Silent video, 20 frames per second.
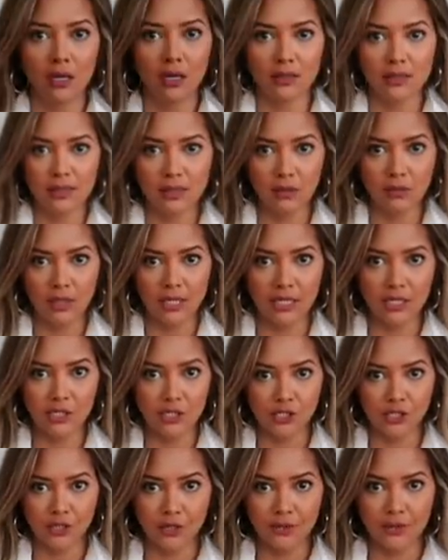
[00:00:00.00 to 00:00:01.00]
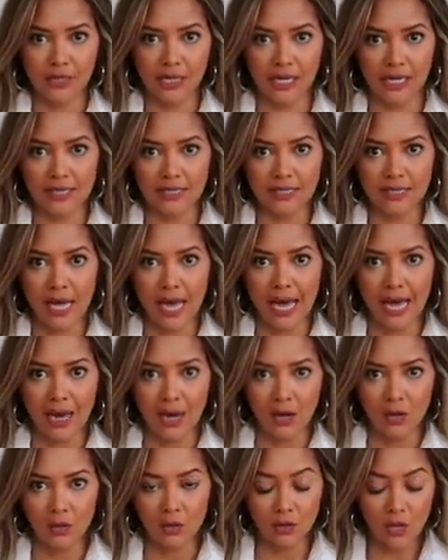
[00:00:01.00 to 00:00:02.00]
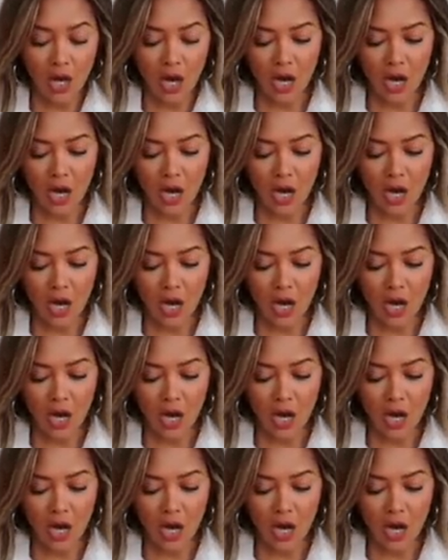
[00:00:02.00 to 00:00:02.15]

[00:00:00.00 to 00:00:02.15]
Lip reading: Also wanted to show you guys how